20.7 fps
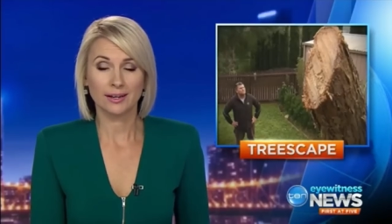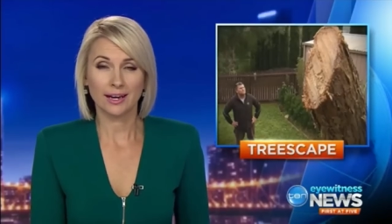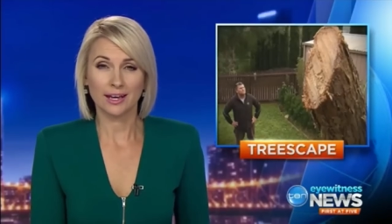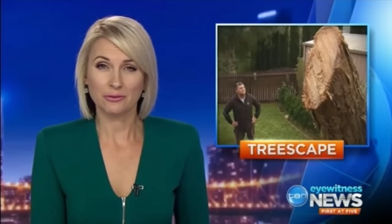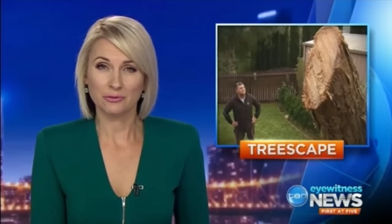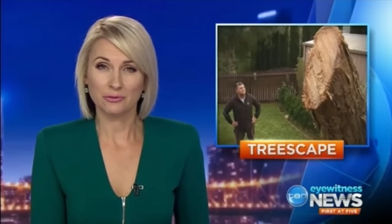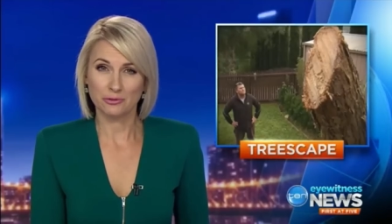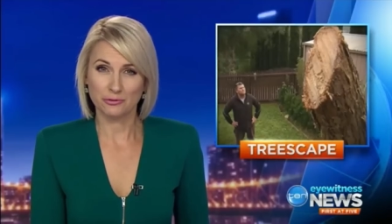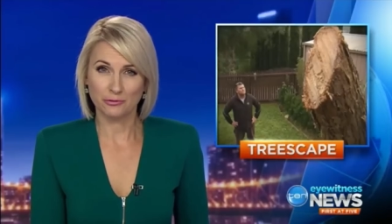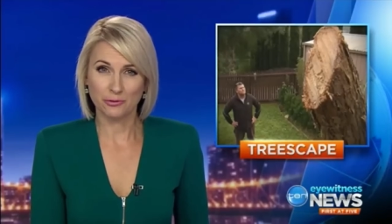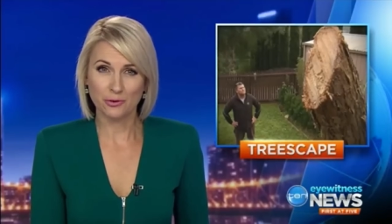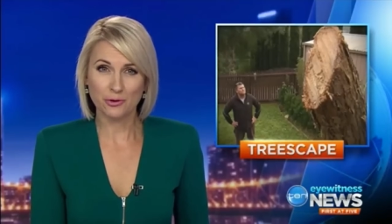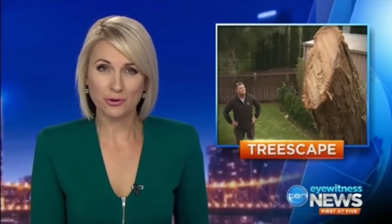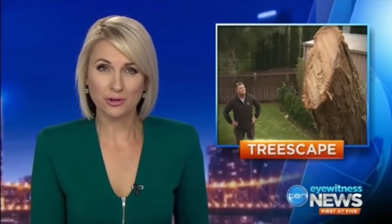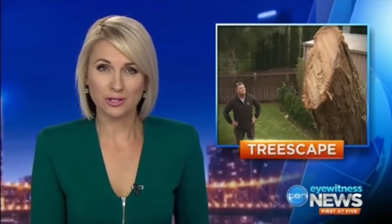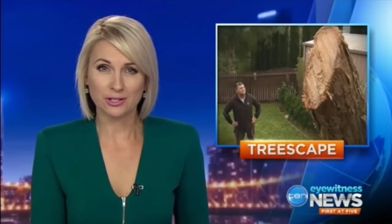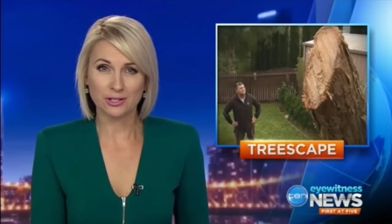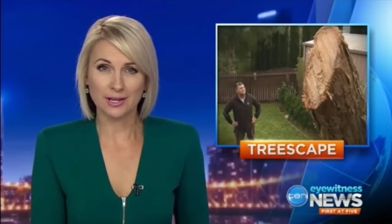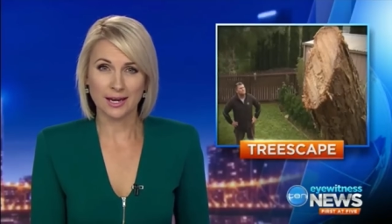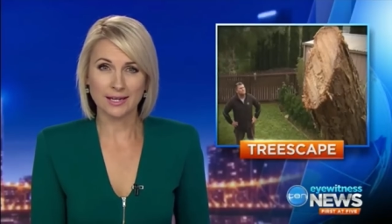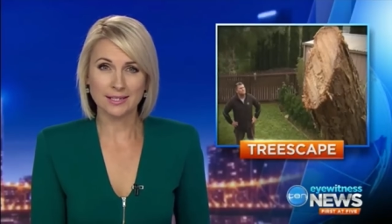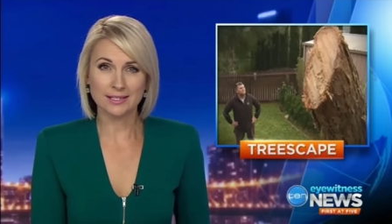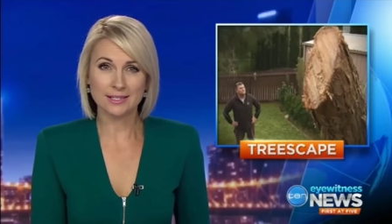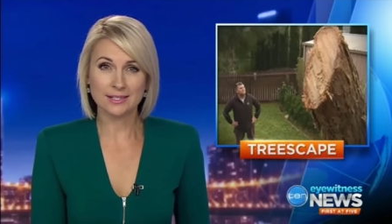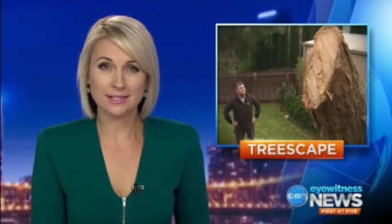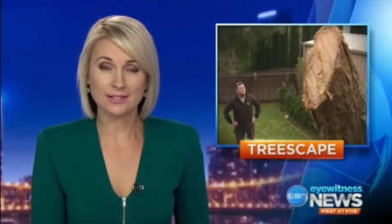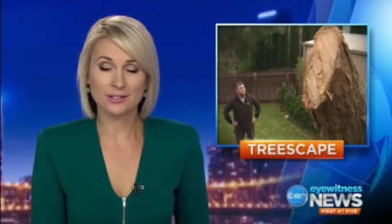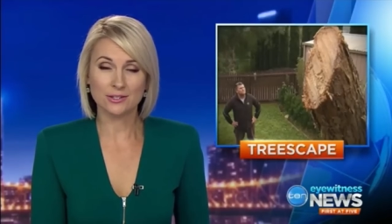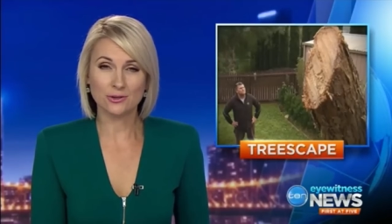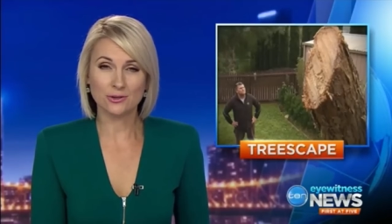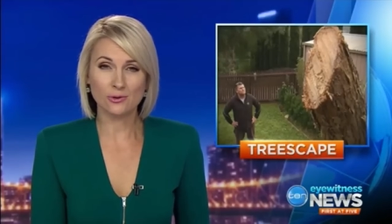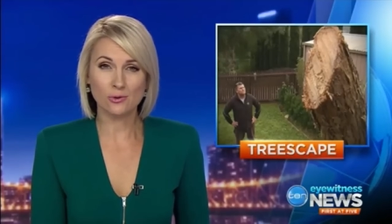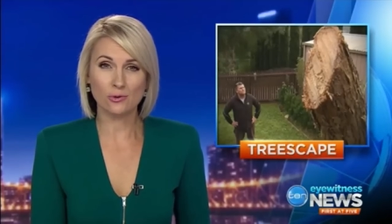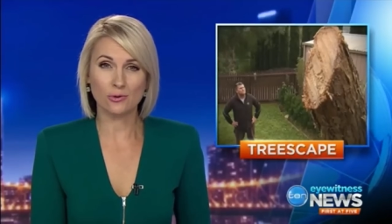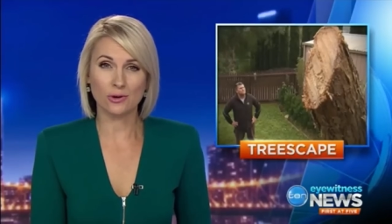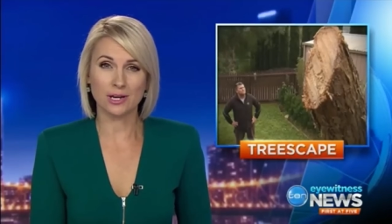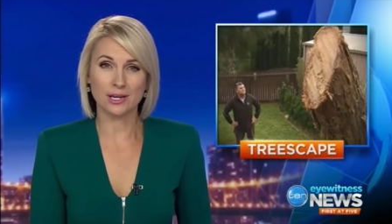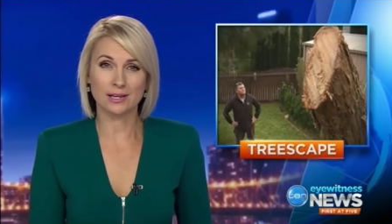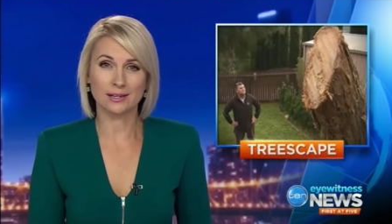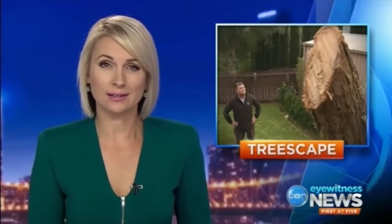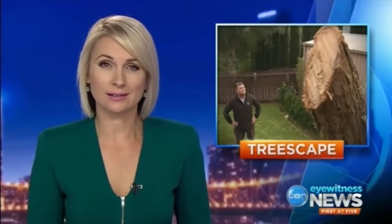Katherine Firkin has the
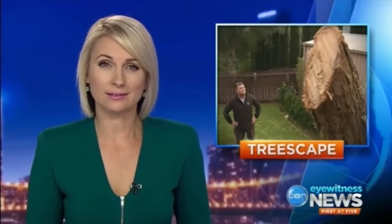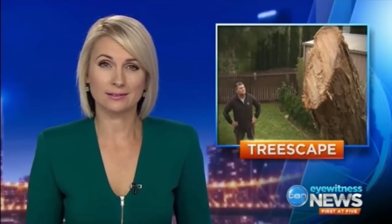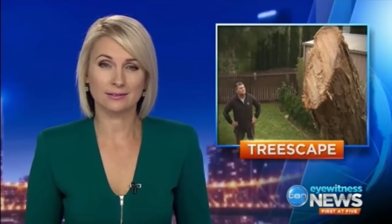story.